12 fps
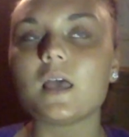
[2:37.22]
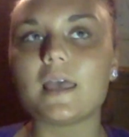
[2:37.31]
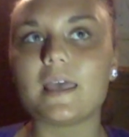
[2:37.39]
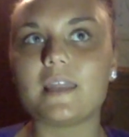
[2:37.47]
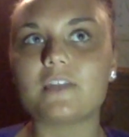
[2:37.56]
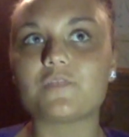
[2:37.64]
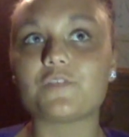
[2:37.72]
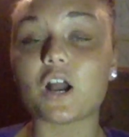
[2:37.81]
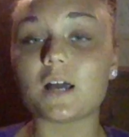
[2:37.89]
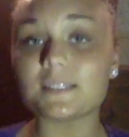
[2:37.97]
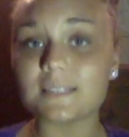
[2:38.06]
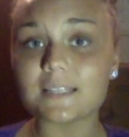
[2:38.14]
And
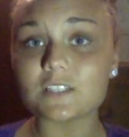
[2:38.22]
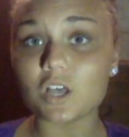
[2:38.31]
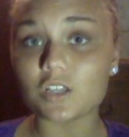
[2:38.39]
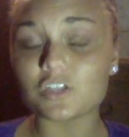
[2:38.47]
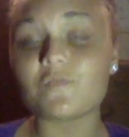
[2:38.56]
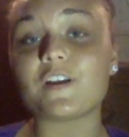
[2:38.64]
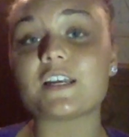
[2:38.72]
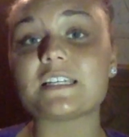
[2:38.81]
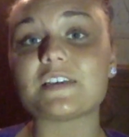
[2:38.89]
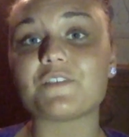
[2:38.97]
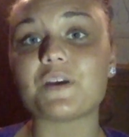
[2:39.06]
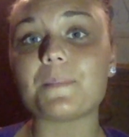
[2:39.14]
for us, that's also very
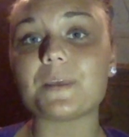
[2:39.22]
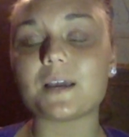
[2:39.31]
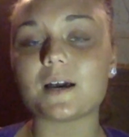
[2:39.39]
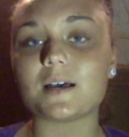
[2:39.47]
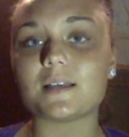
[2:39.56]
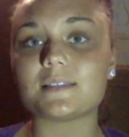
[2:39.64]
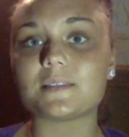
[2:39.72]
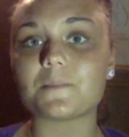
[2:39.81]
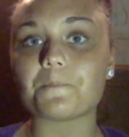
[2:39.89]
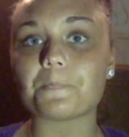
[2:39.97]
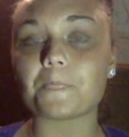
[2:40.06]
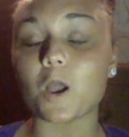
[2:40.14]
different because
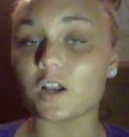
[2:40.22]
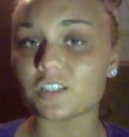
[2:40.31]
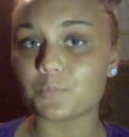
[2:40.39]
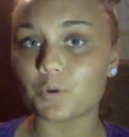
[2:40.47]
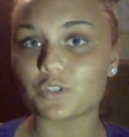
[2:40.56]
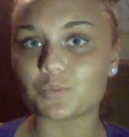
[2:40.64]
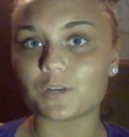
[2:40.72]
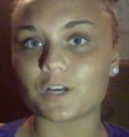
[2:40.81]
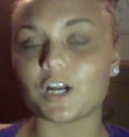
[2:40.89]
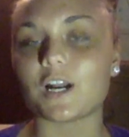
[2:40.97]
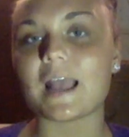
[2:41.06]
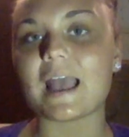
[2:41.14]
our sports would
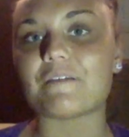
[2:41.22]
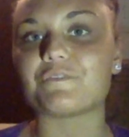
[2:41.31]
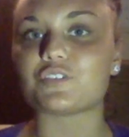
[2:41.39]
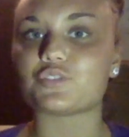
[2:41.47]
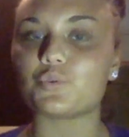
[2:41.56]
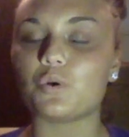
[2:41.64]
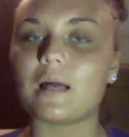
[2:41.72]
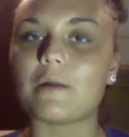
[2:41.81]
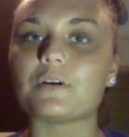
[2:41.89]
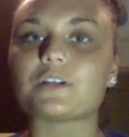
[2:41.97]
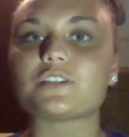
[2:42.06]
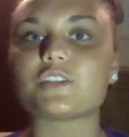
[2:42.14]
occur after school
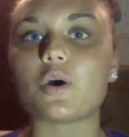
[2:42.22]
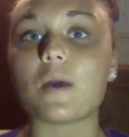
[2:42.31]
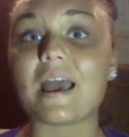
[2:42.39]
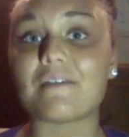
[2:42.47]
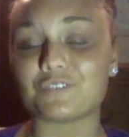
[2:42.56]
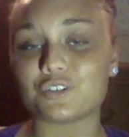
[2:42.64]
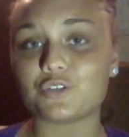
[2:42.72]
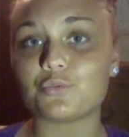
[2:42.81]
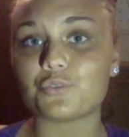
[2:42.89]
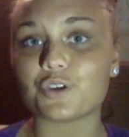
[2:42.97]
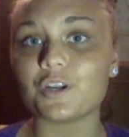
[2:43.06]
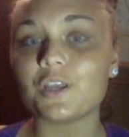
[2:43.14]
hours. So after
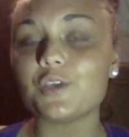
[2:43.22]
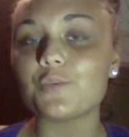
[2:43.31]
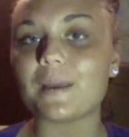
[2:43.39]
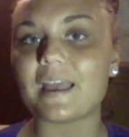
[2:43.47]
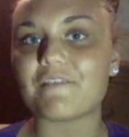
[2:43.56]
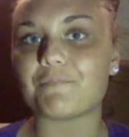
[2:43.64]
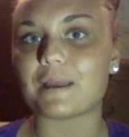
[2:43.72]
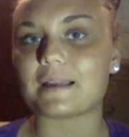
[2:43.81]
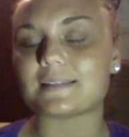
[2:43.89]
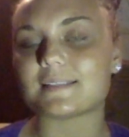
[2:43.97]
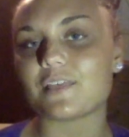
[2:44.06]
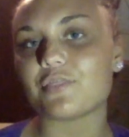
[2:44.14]
2:30, you might have
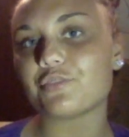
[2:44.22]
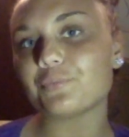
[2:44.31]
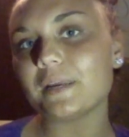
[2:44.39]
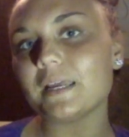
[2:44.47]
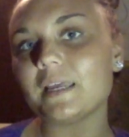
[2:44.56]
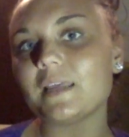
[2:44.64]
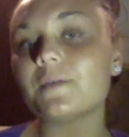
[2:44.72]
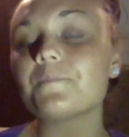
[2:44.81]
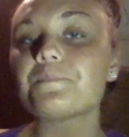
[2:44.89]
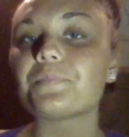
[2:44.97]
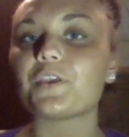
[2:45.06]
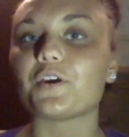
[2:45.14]
practice at 3
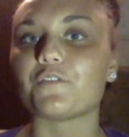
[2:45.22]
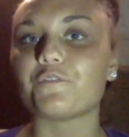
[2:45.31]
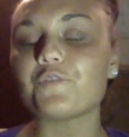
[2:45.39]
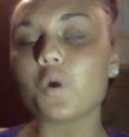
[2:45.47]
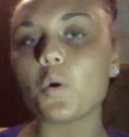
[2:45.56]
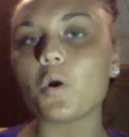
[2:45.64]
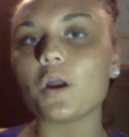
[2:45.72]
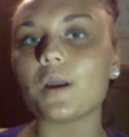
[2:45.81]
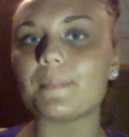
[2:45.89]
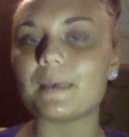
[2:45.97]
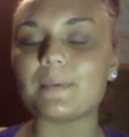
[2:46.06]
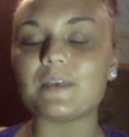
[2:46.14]
or
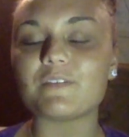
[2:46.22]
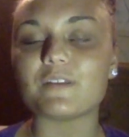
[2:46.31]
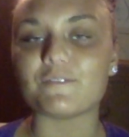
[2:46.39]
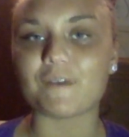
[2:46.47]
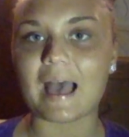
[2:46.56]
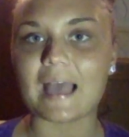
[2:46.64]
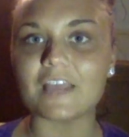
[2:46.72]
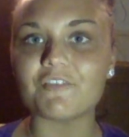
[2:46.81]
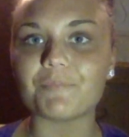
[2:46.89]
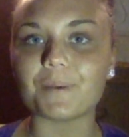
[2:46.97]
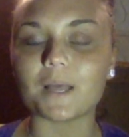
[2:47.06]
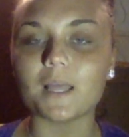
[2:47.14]
4, maybe even
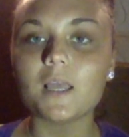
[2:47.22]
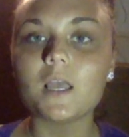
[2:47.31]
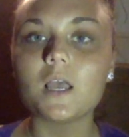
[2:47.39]
5, but